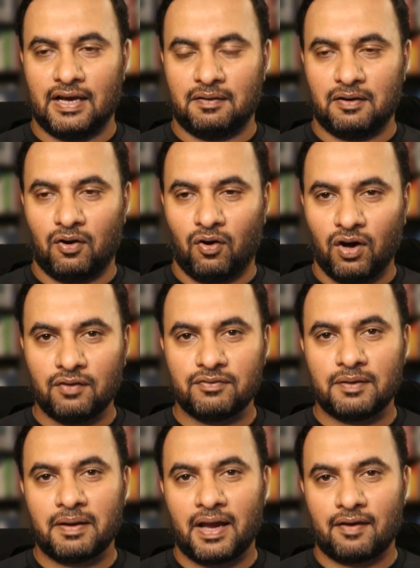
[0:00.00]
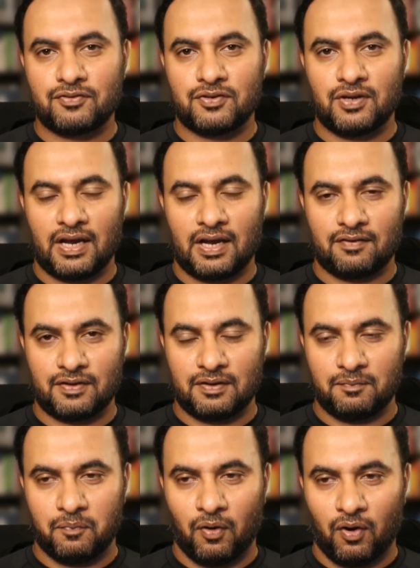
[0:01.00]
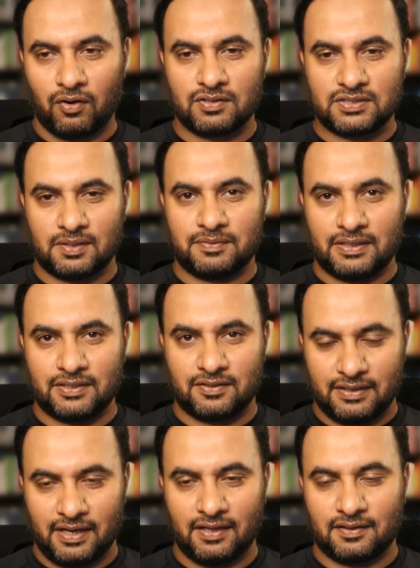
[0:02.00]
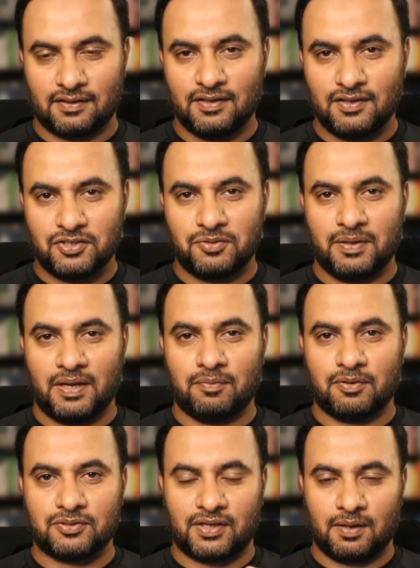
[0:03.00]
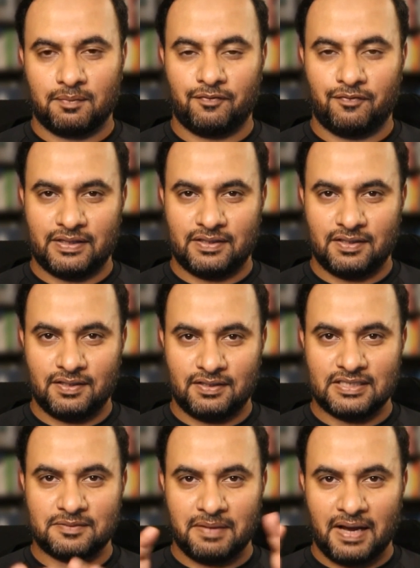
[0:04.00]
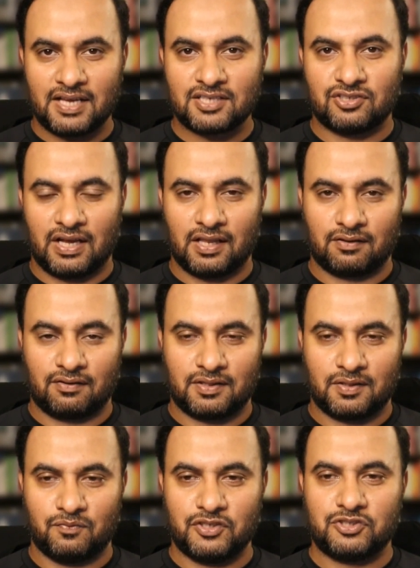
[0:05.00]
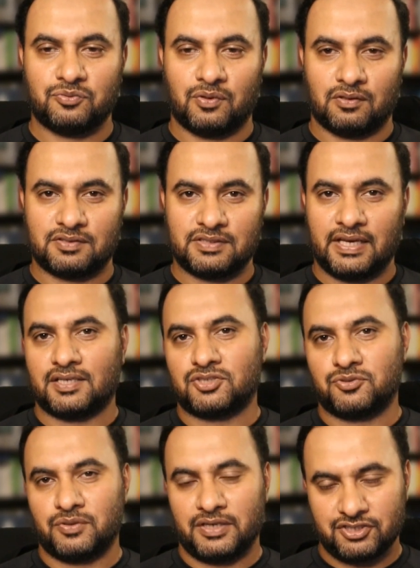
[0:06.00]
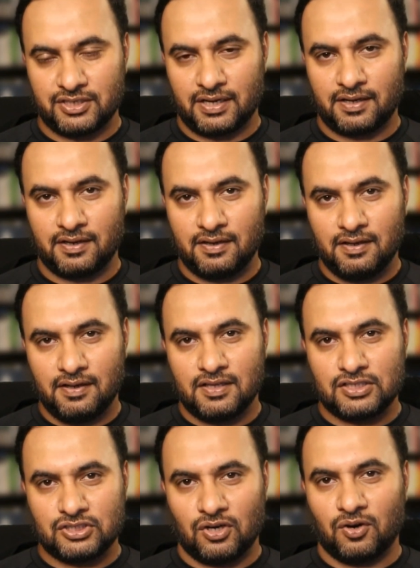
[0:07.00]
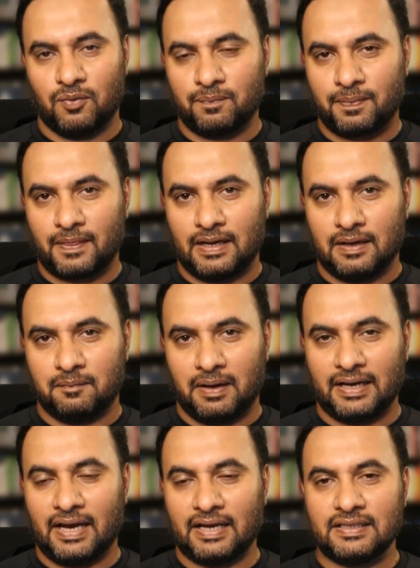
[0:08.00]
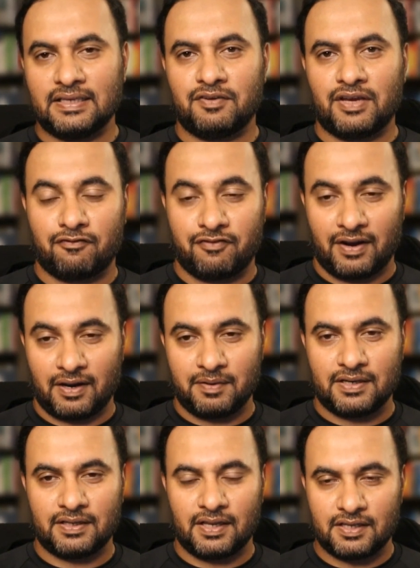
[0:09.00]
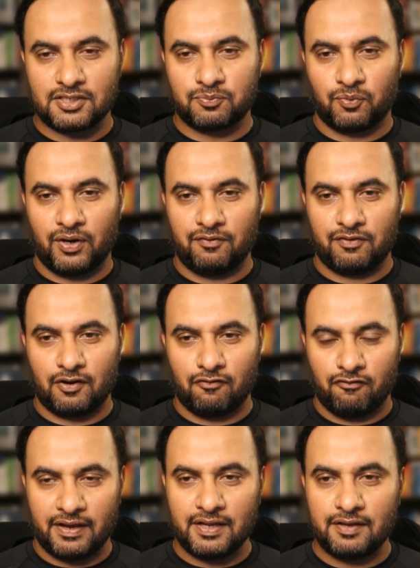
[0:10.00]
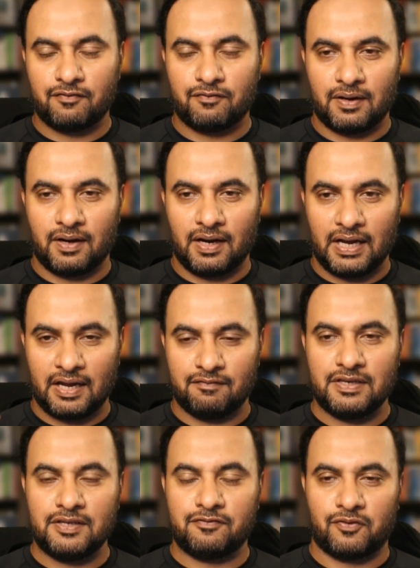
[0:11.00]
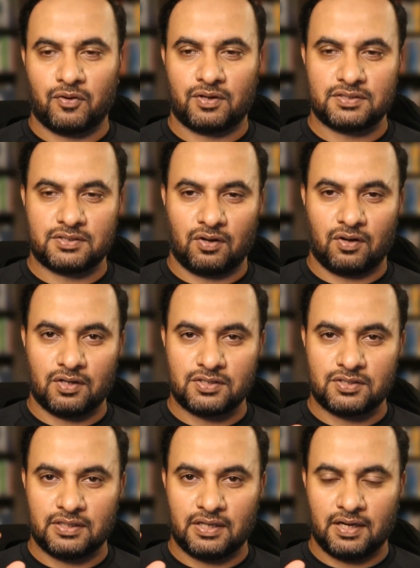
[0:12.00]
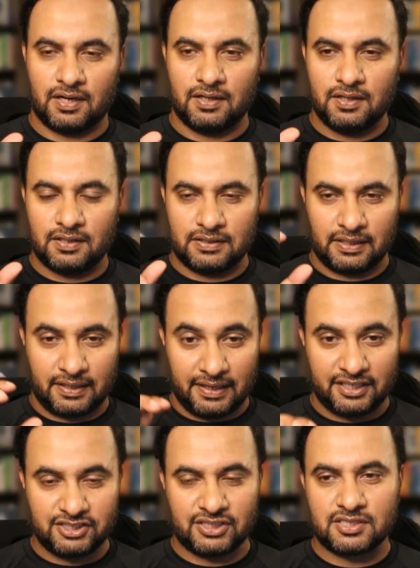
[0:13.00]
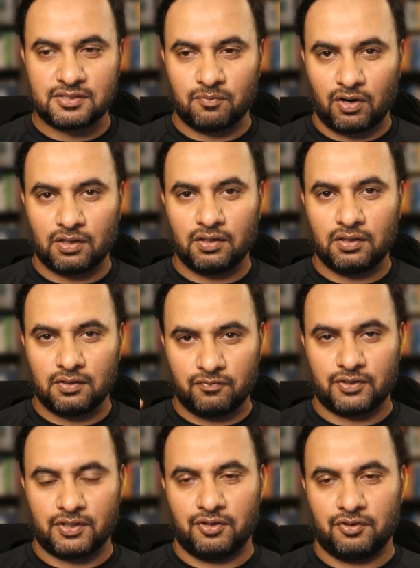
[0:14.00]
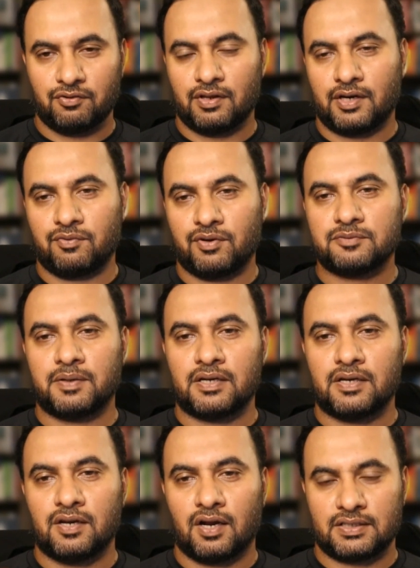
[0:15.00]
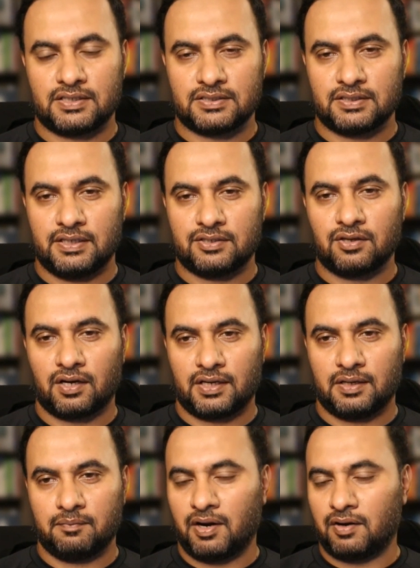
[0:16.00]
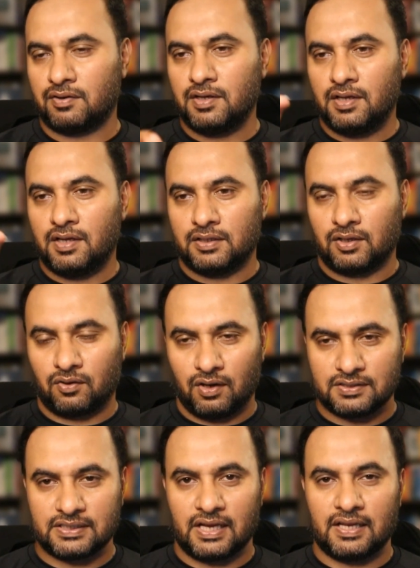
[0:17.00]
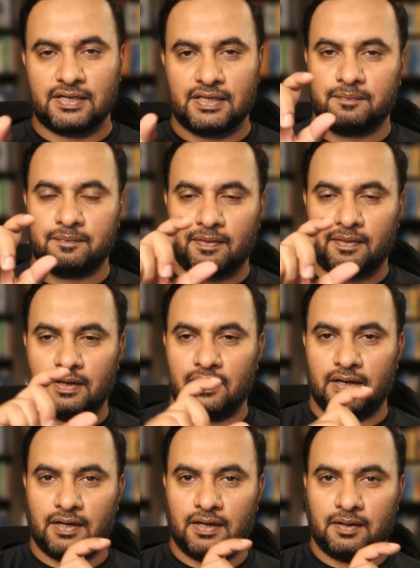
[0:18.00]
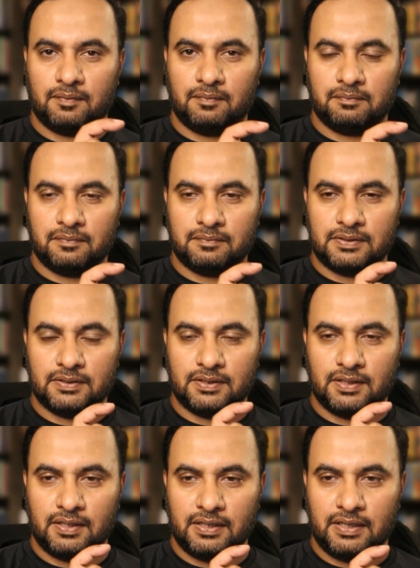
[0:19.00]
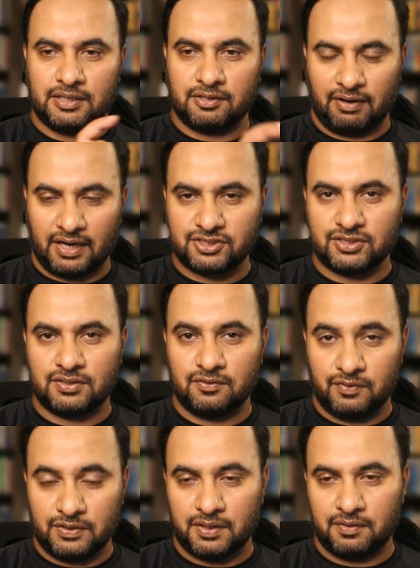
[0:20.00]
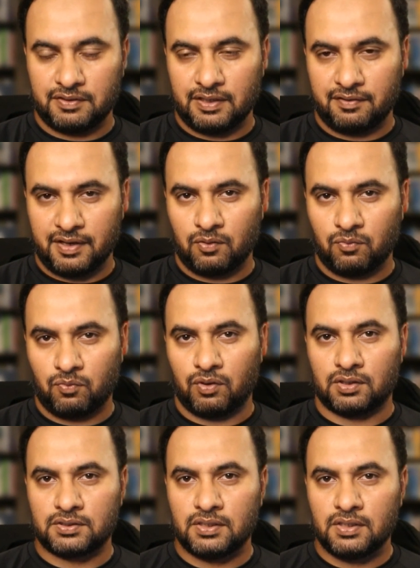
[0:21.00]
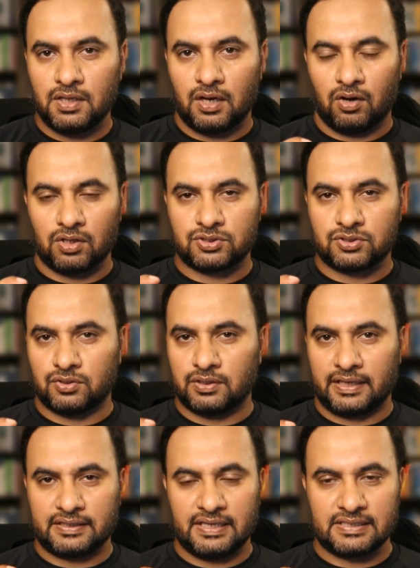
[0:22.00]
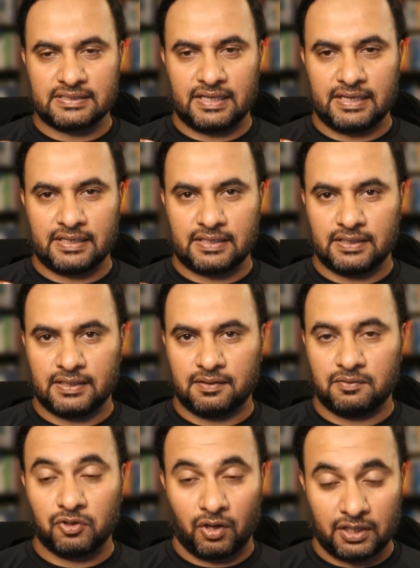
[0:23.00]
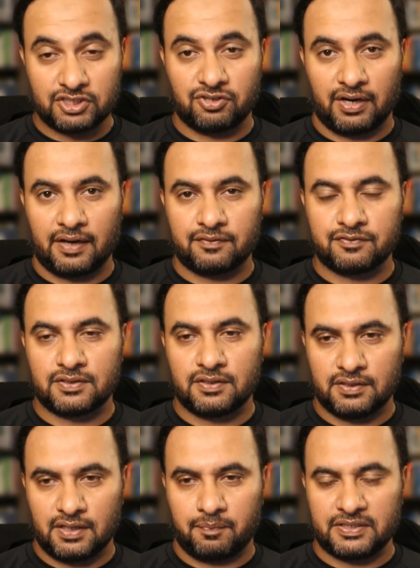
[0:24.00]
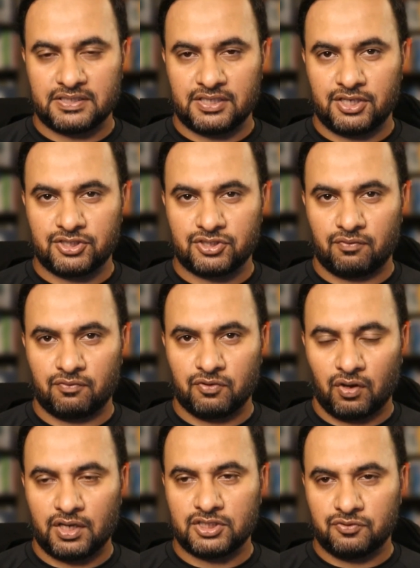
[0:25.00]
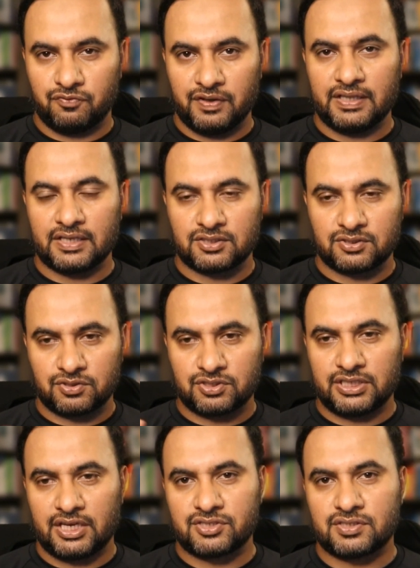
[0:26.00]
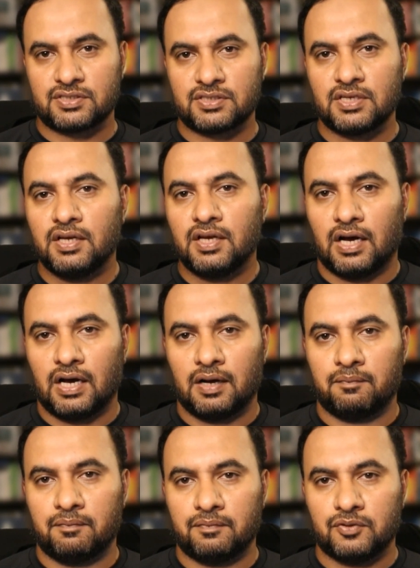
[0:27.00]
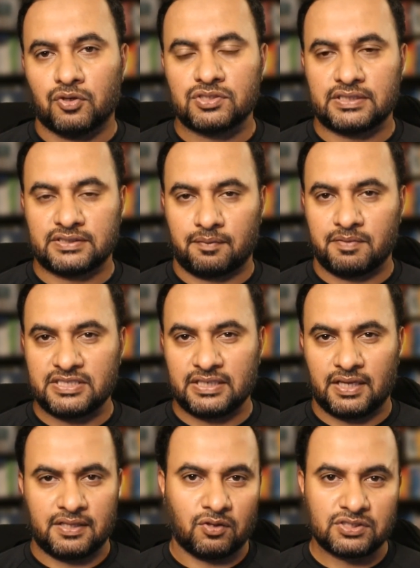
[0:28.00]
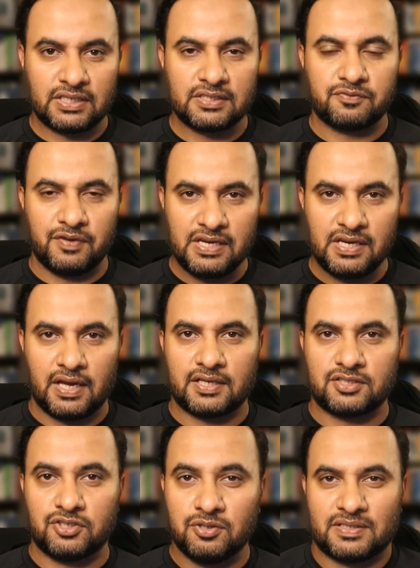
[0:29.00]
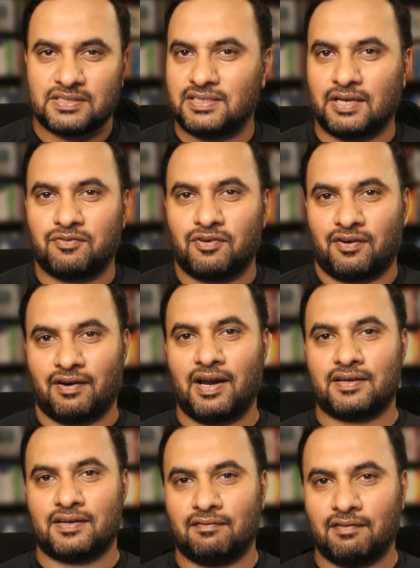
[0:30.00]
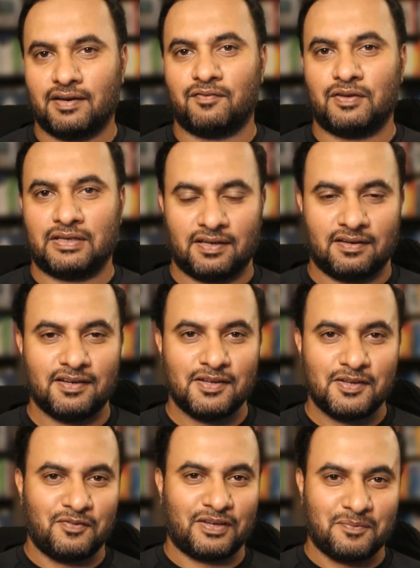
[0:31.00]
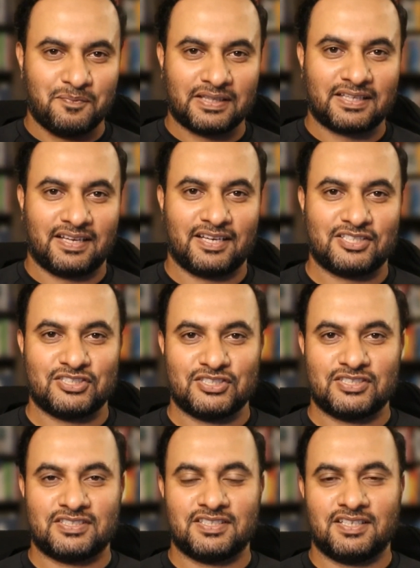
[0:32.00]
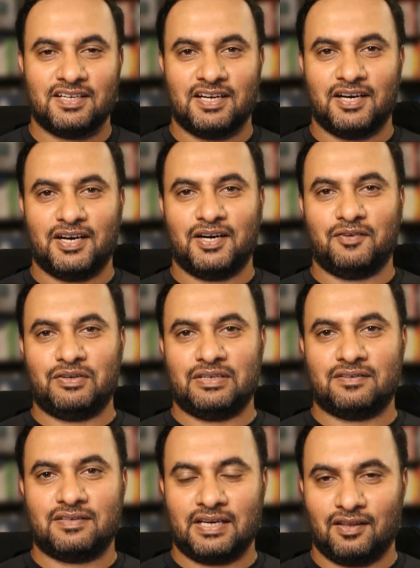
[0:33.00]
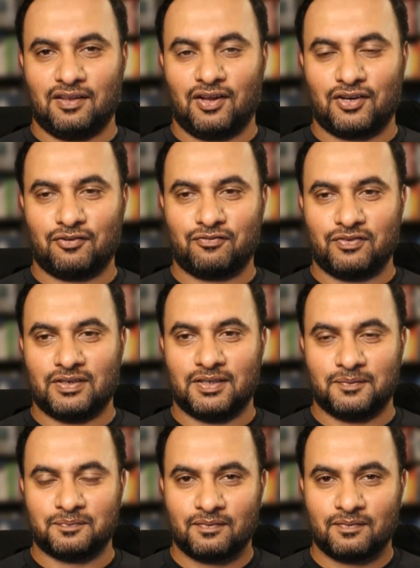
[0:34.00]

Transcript: all of them have to borrow something together to be able to come up with this master algorithm, which will take us to AGI. So I think we are fragmented at this point. We are very heavily focused onto the connectionist model for the neural networks, but not necessarily talking about the causality, the interaction with the real world. Also, like things like knowledge graphs, the representation of knowledge with associations. Those things are missing, and those things we as humans take for granted, right? We can build connections. We take a lot of